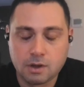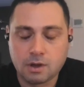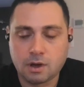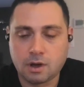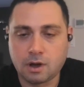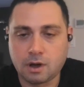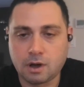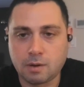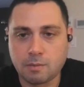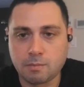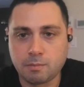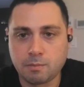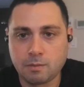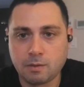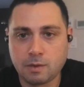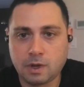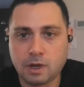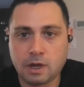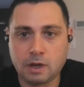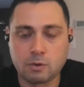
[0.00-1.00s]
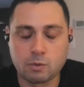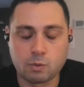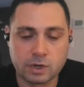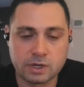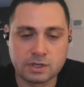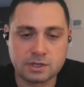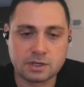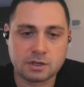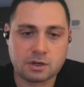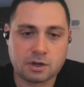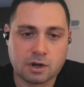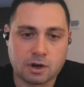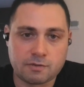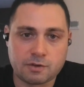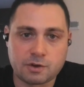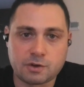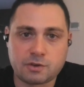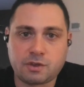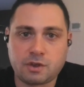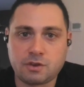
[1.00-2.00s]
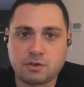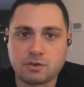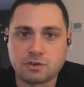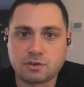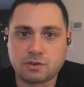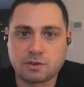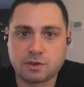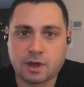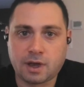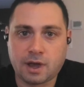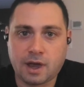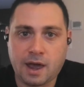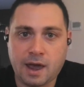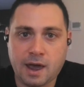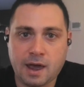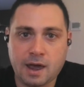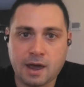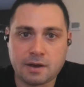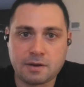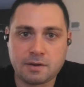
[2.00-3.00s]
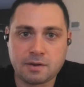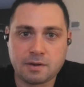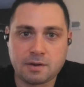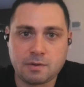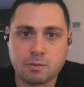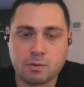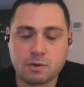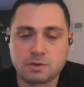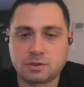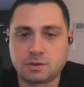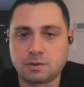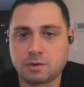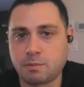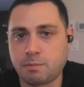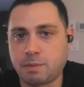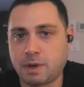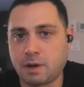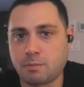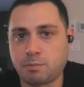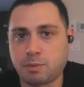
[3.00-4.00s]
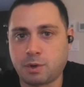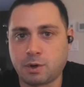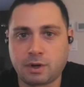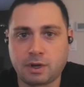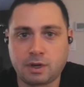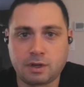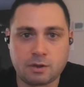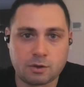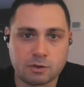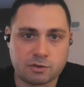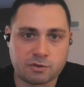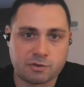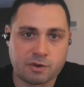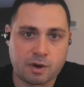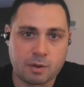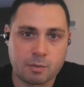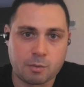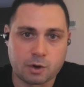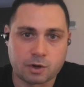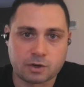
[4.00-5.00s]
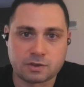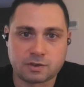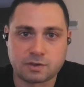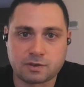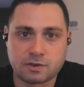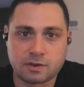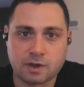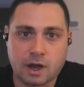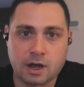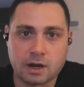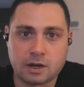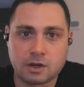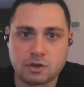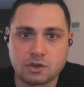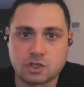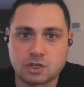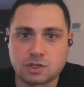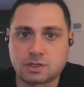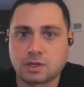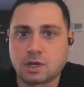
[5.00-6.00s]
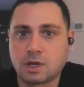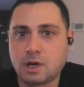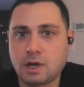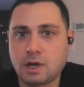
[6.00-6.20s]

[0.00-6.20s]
In recent conversations I had, it was about putting those frameworks aside and just